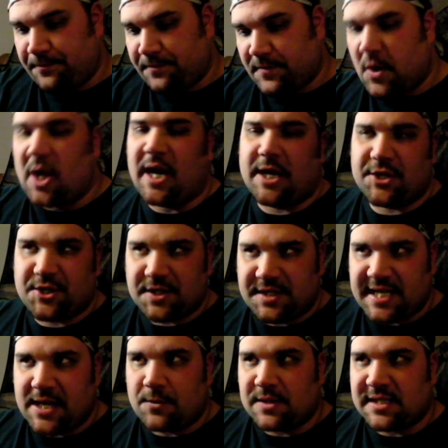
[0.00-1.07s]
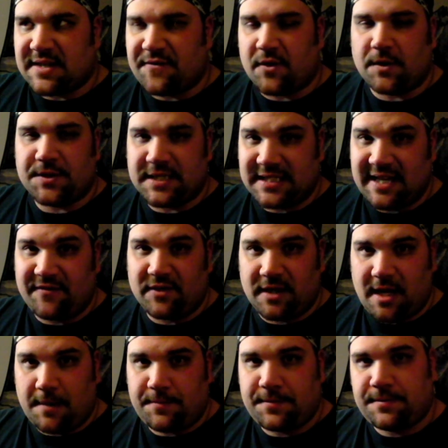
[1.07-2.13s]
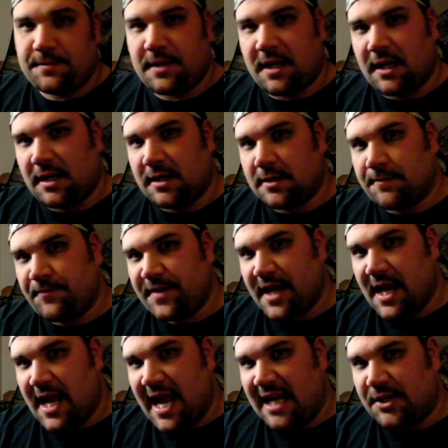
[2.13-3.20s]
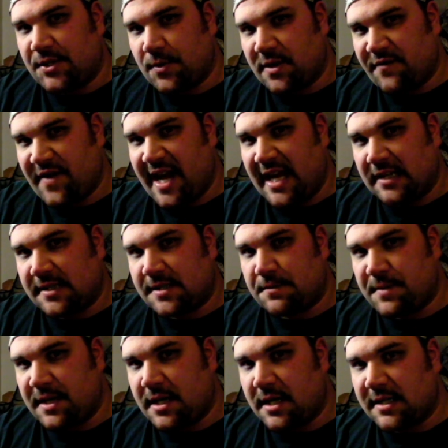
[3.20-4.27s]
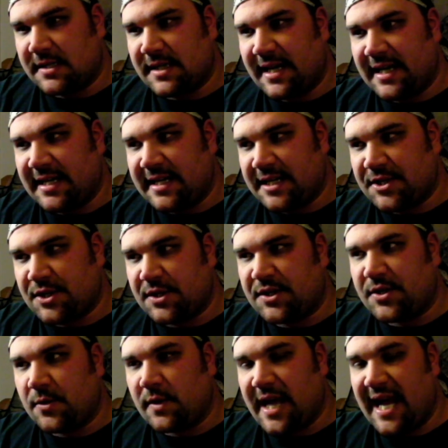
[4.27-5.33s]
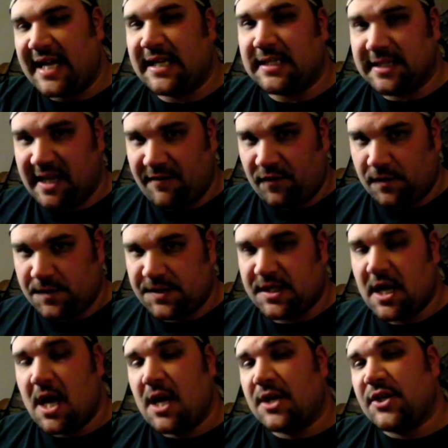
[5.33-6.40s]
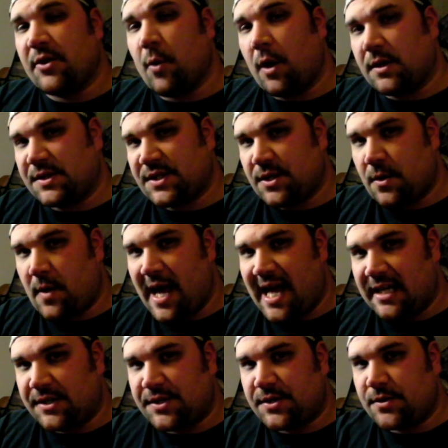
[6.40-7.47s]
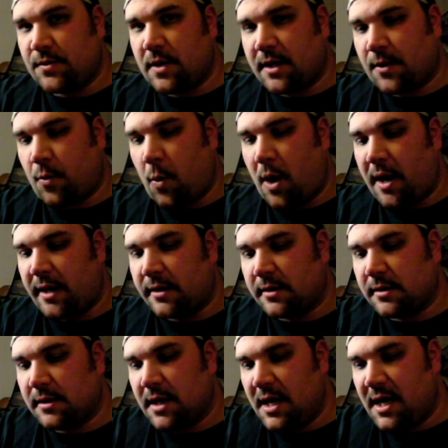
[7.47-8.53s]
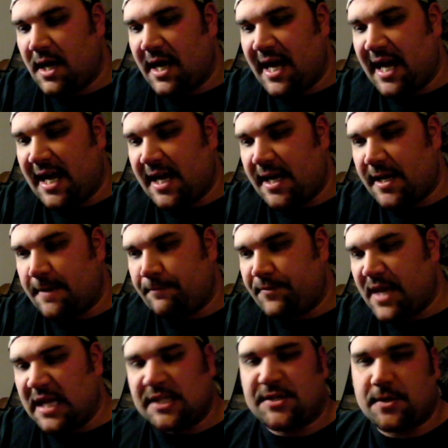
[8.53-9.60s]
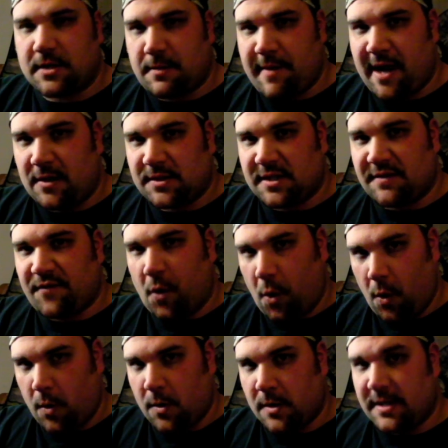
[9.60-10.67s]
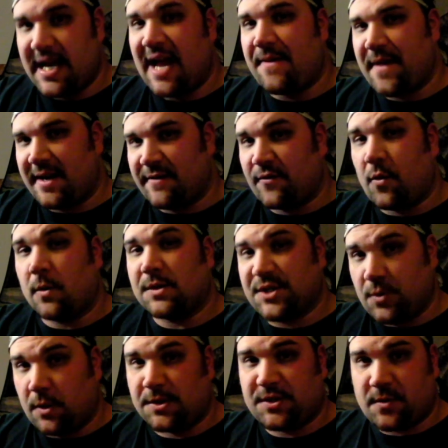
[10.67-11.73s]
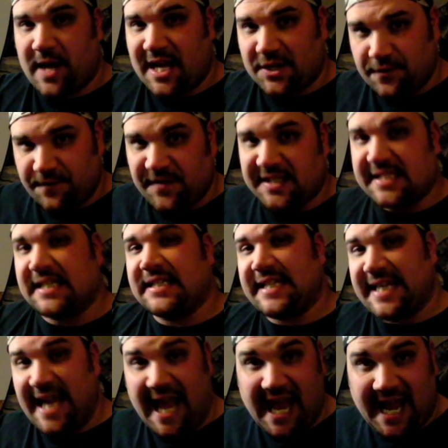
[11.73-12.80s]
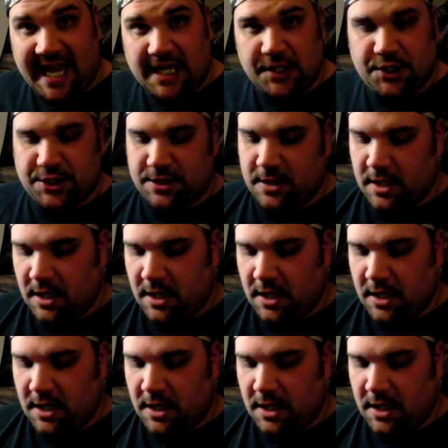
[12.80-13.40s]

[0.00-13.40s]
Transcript: Or I should say it was difficult to level up and to advance, because in addition to gaining levels, you also had to acquire a certain amount of horde, and then of course you also had to physically age.